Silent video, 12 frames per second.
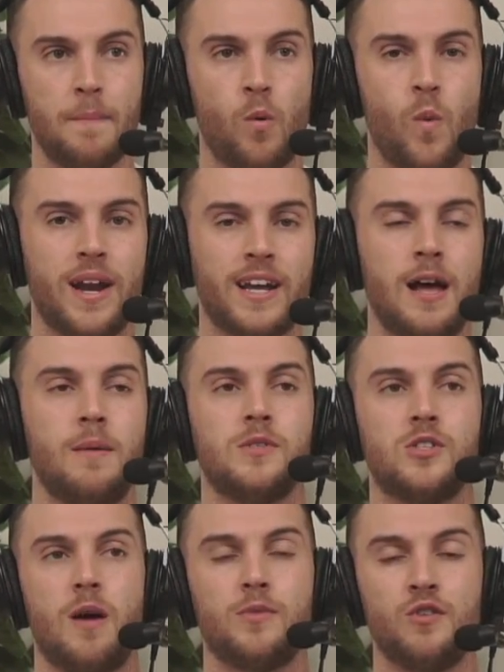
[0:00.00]
But when it comes
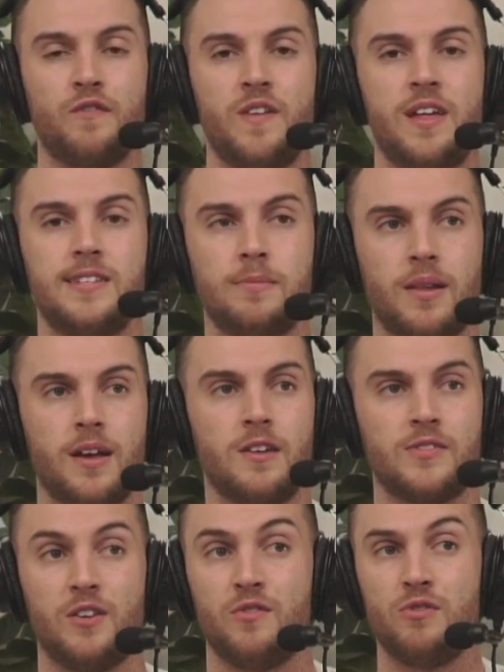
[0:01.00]
time to your fantasy
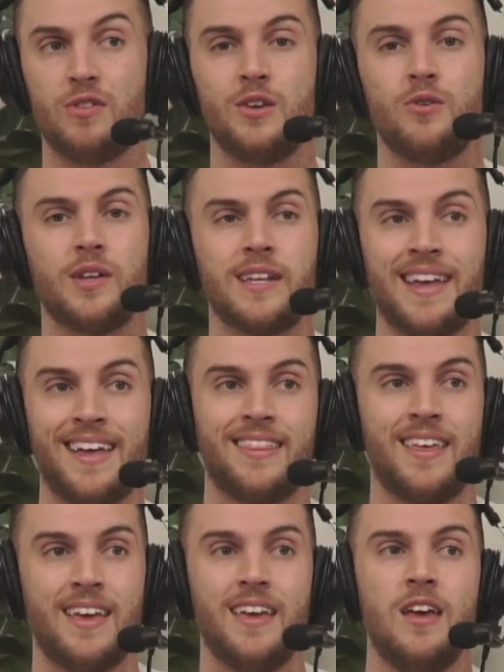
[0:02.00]
playoffs, and if you think you can get
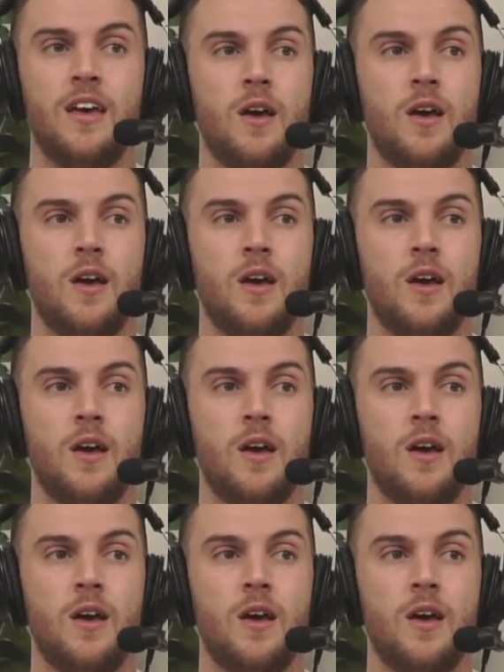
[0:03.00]
there